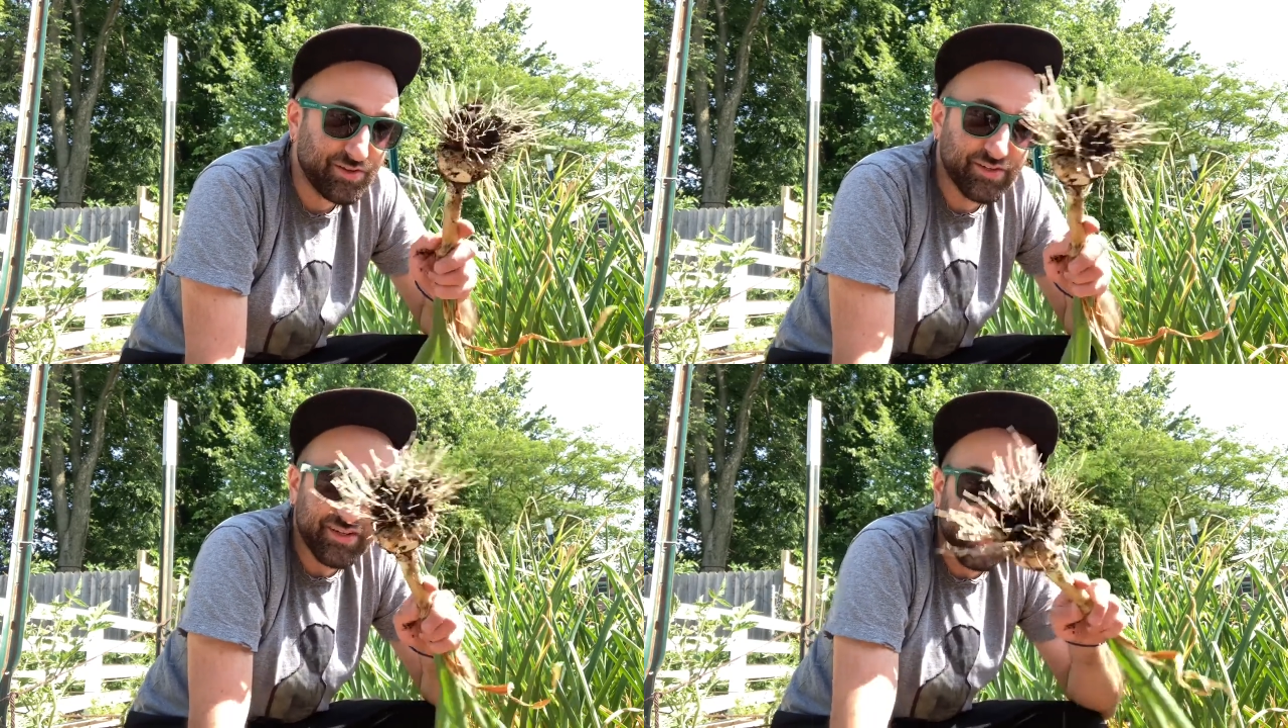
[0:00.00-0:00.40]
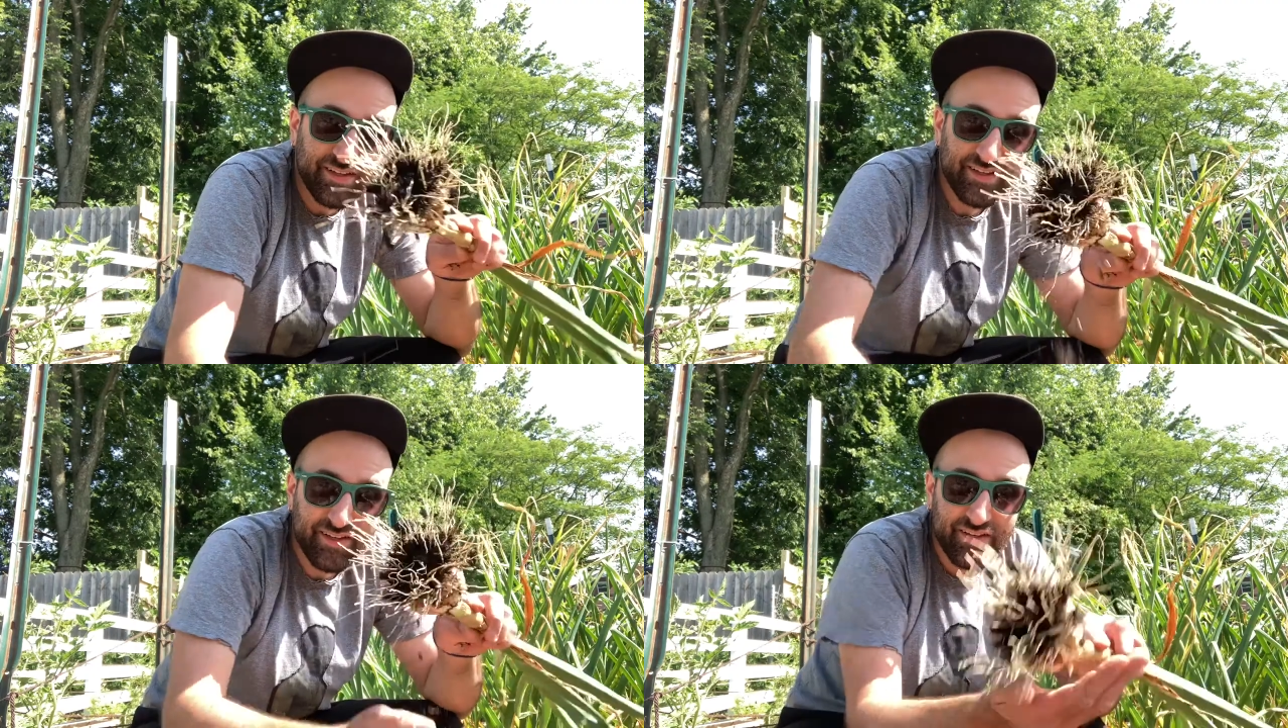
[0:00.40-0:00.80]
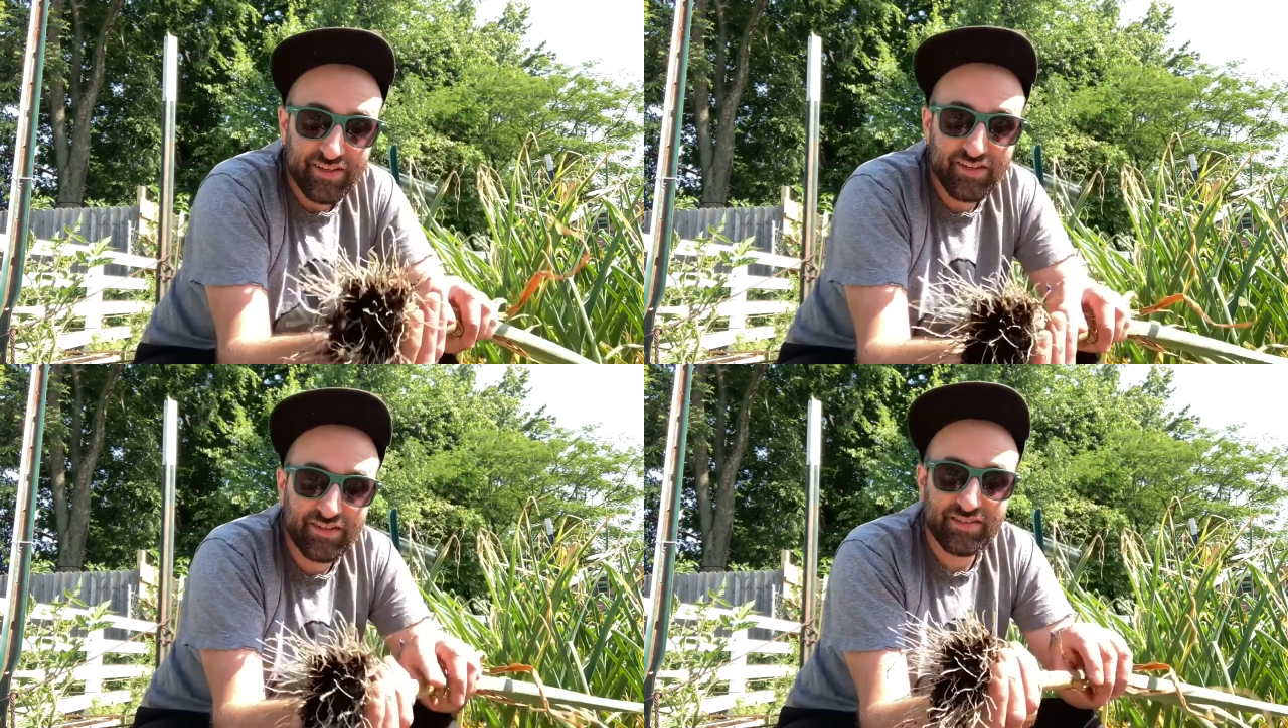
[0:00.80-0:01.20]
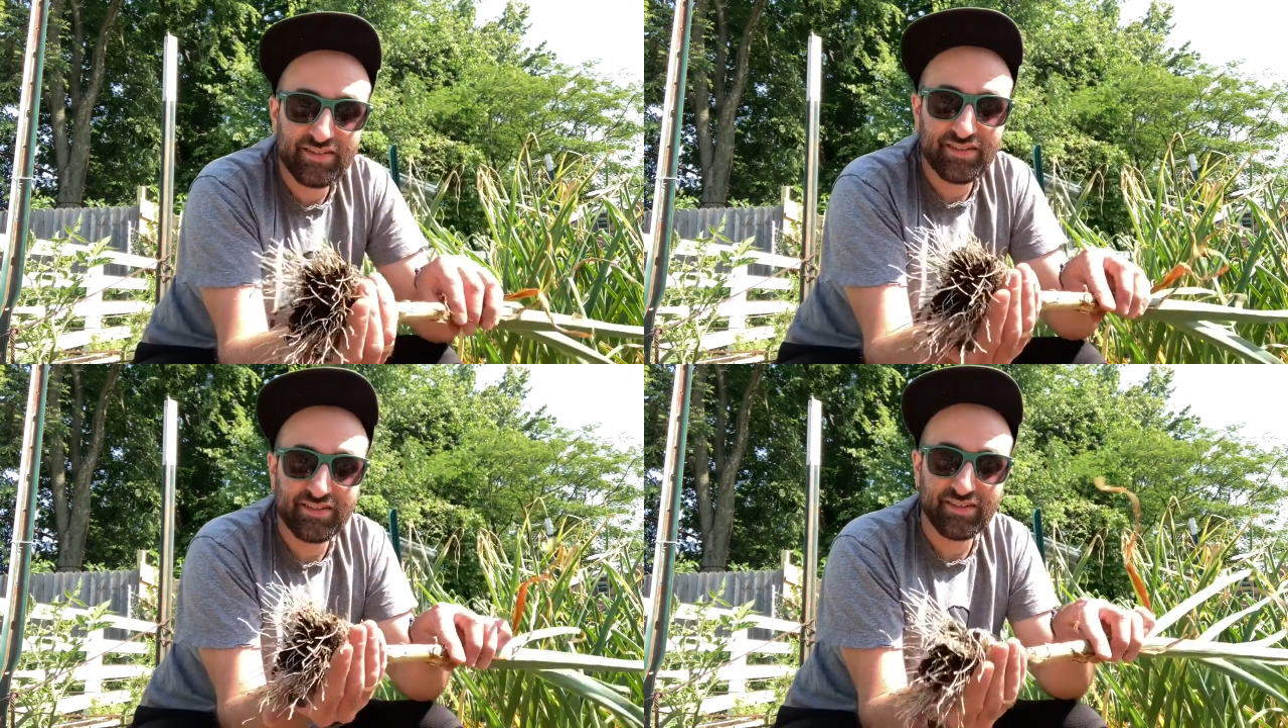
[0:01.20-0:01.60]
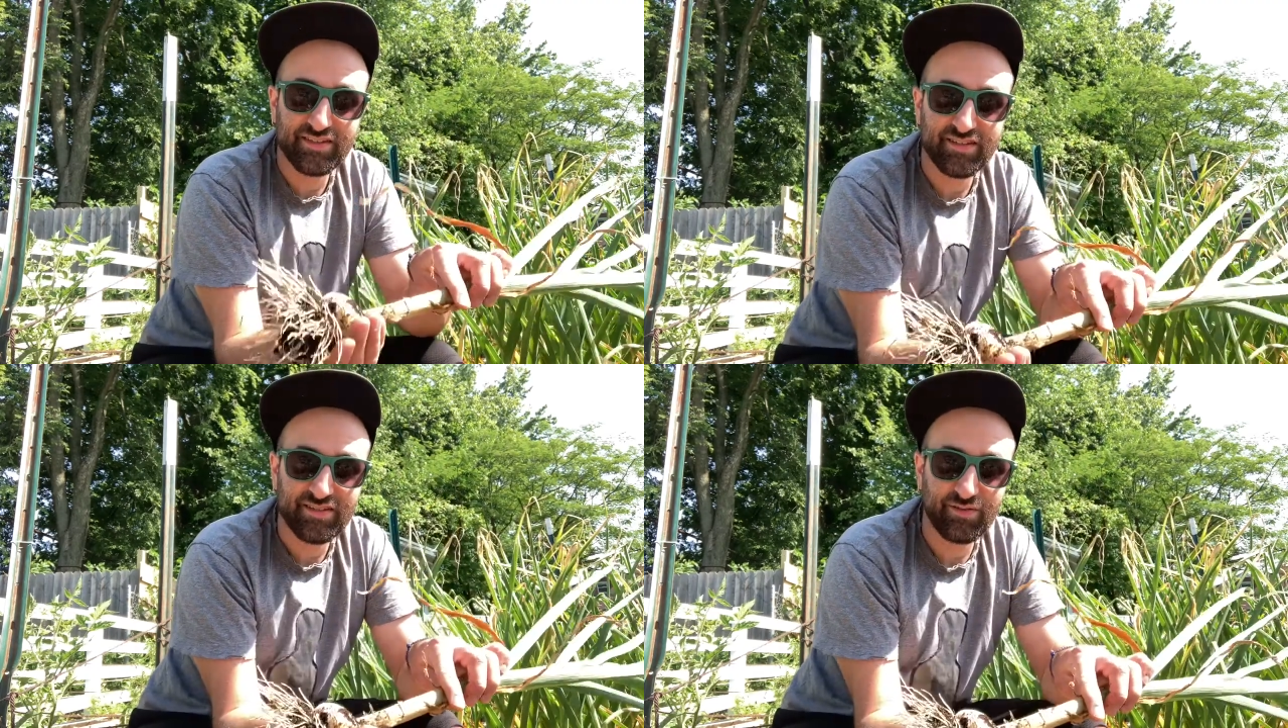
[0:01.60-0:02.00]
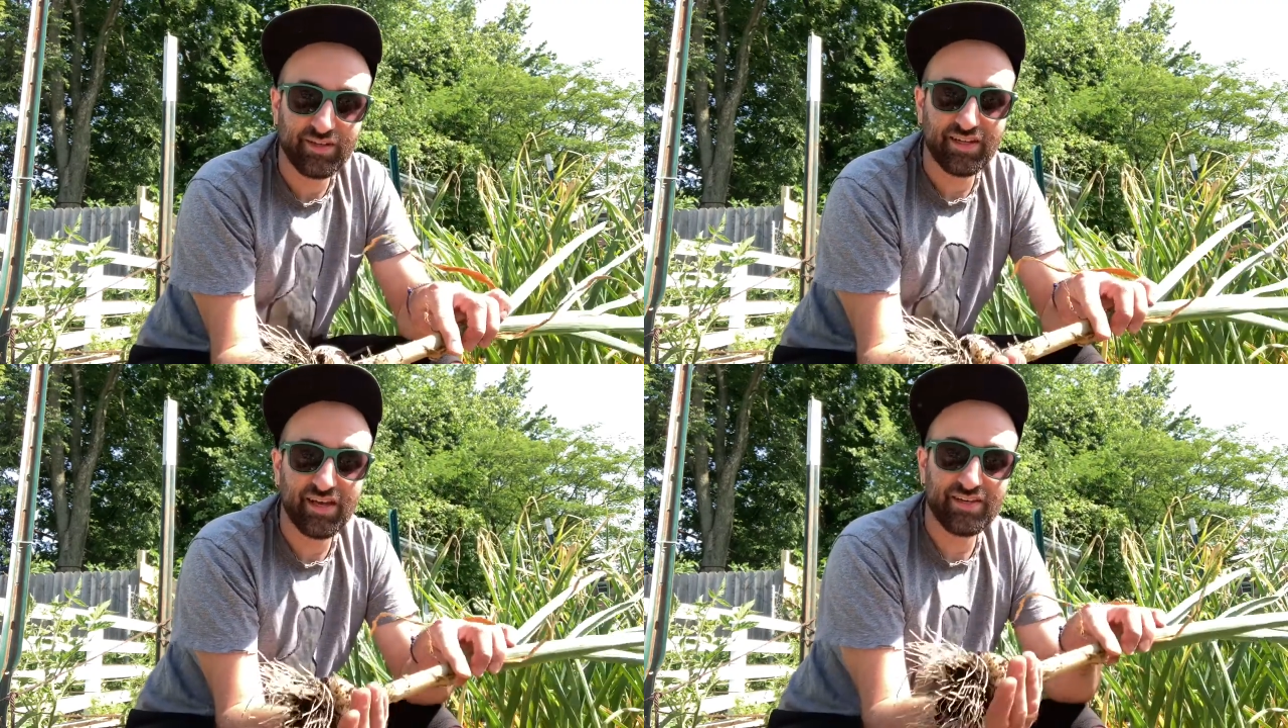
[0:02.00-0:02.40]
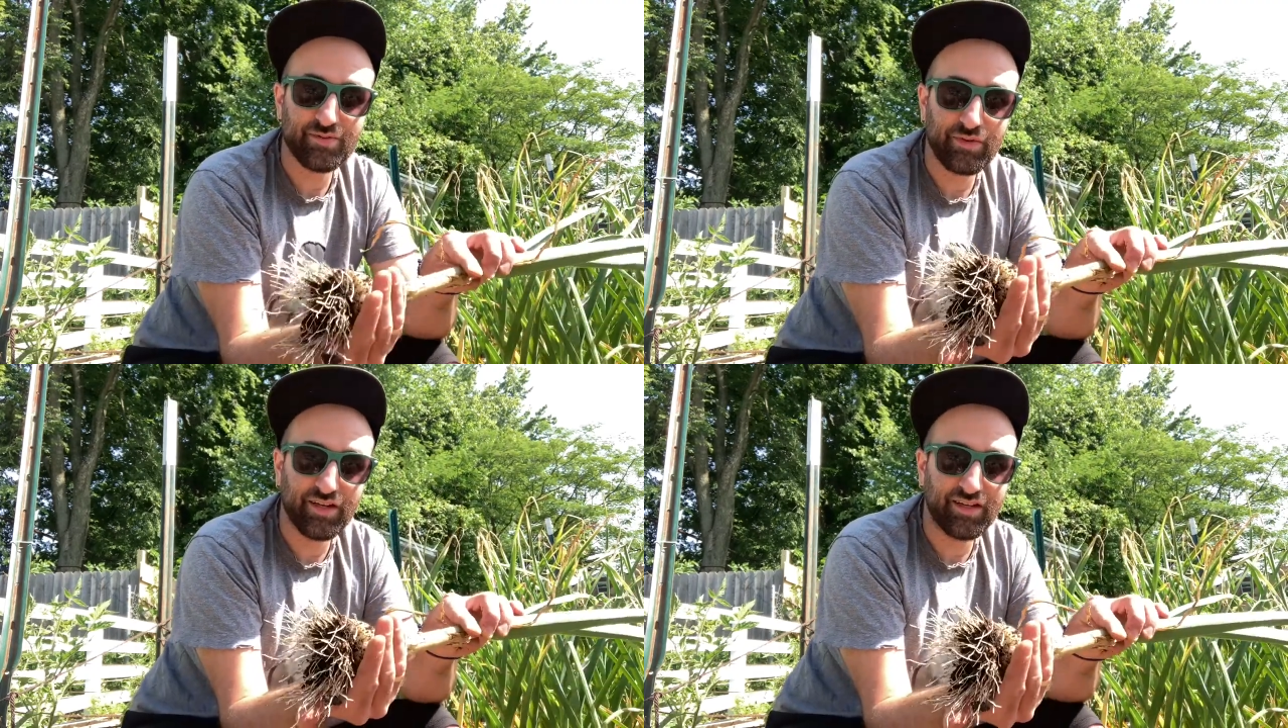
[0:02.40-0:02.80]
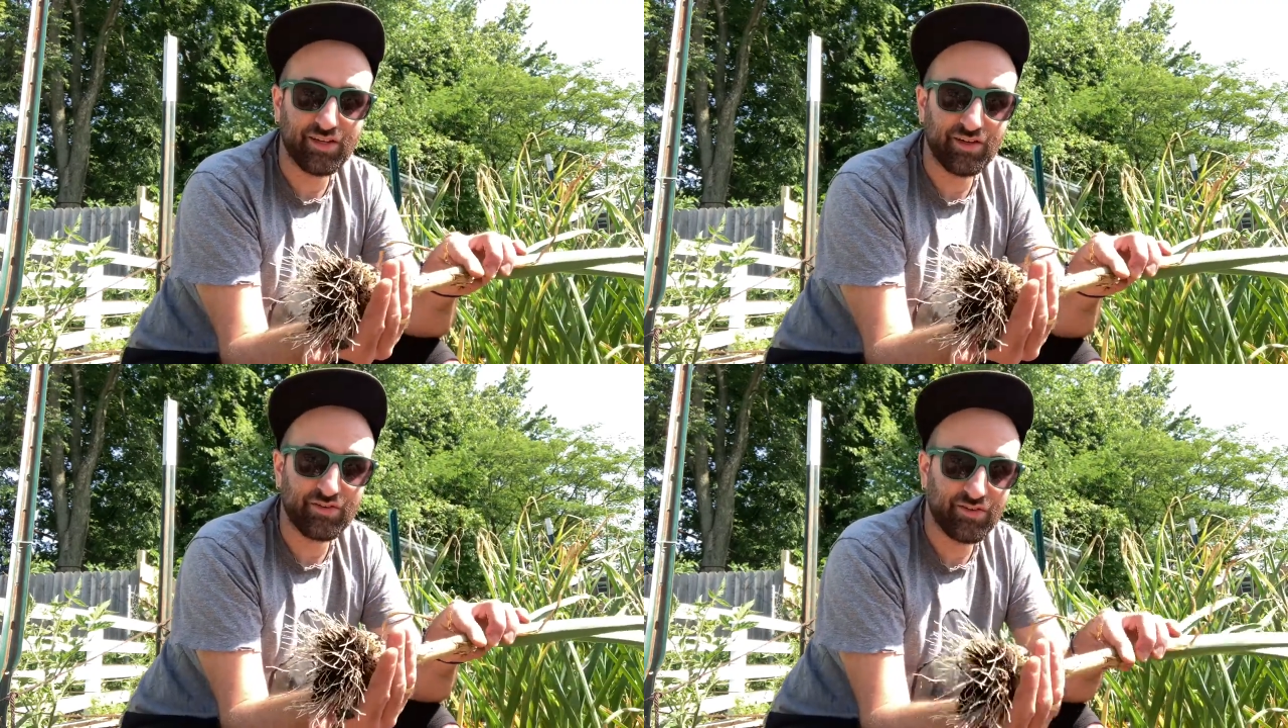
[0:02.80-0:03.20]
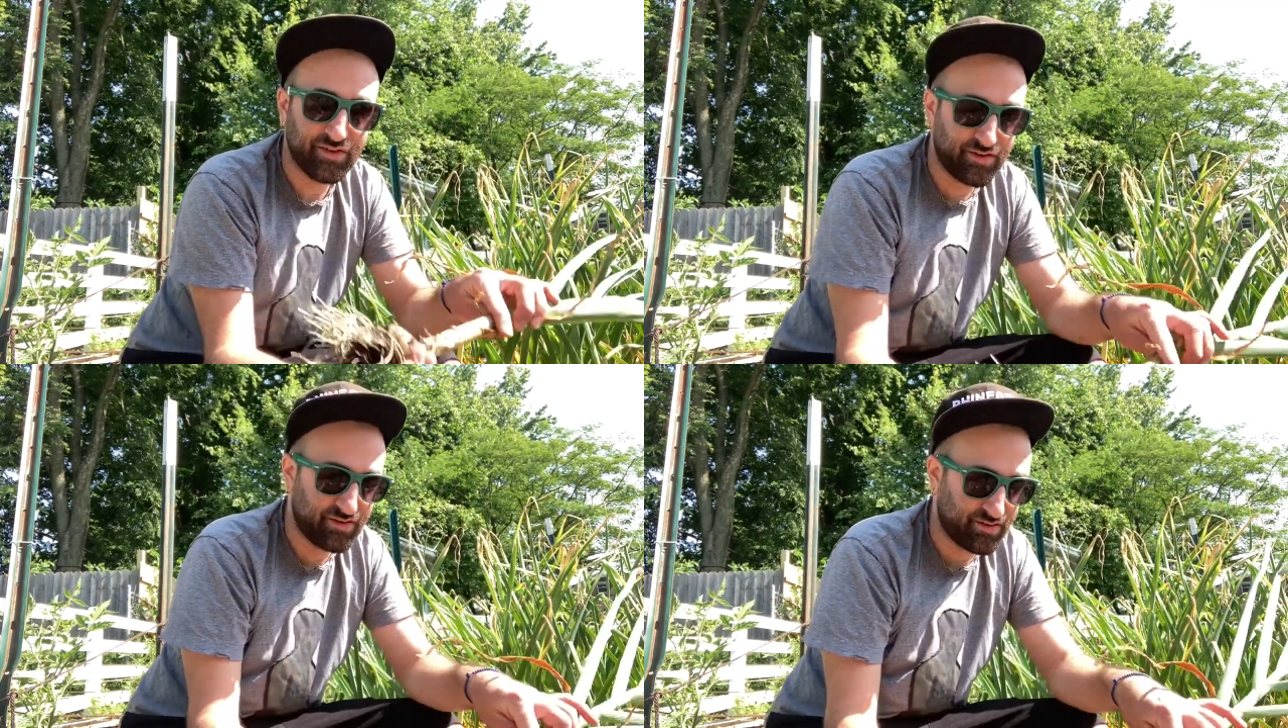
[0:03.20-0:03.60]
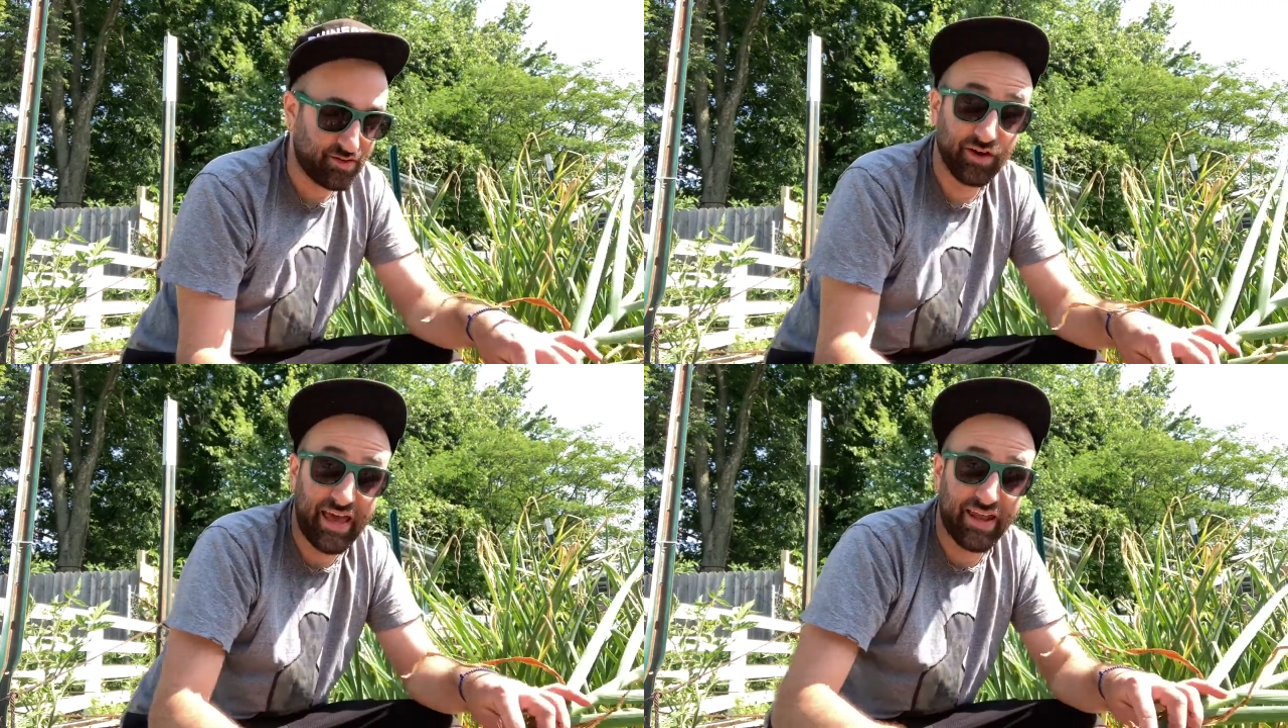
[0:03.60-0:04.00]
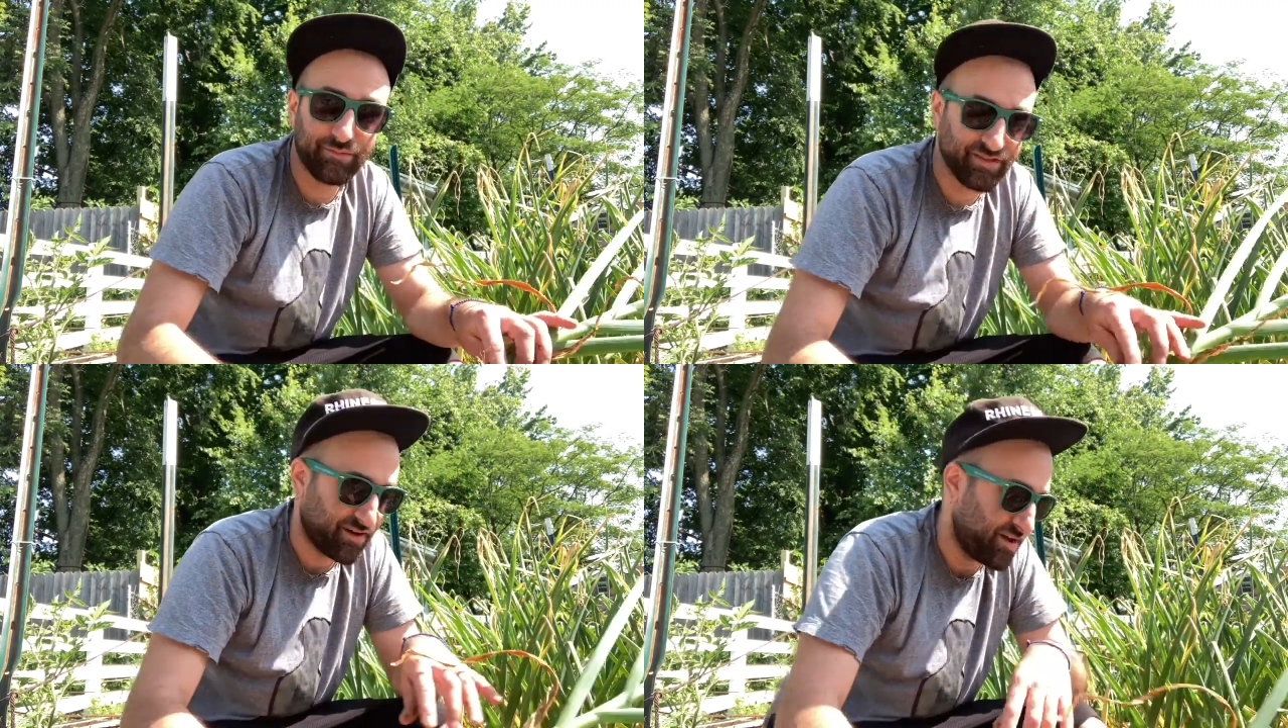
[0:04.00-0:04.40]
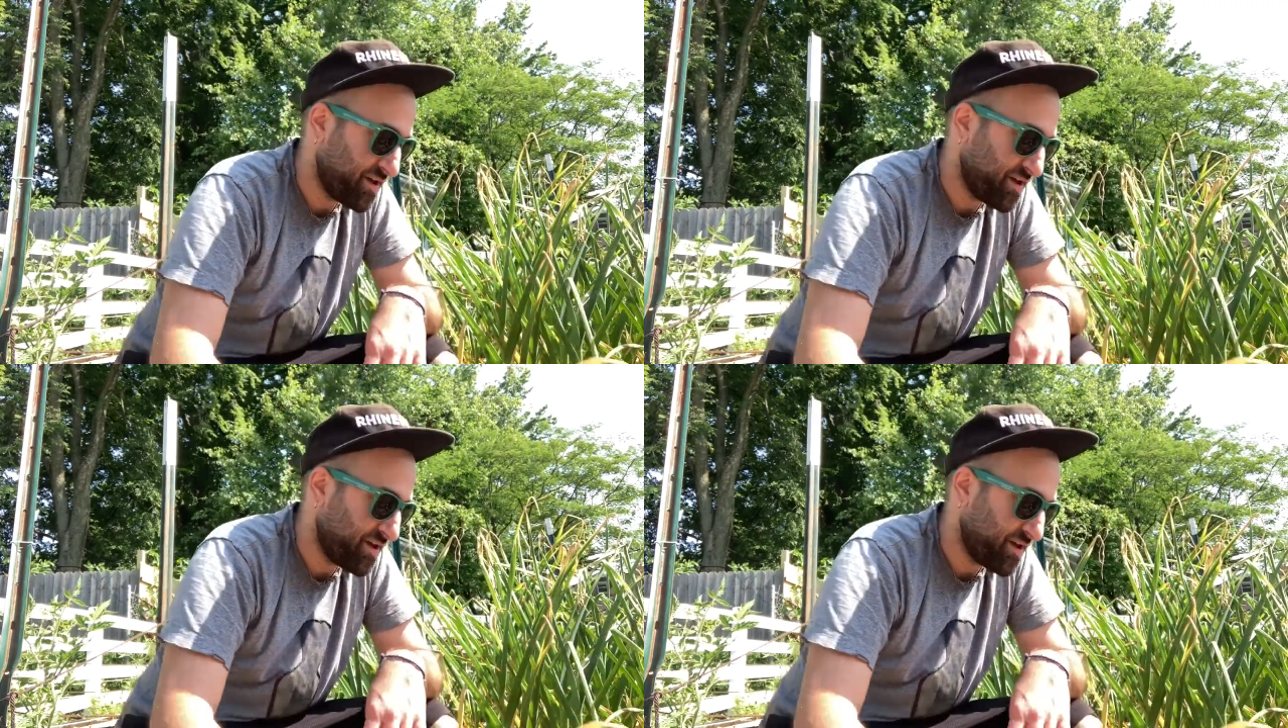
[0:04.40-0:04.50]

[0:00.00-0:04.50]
and you can see it's a really nice big clove, or head, I'm sorry.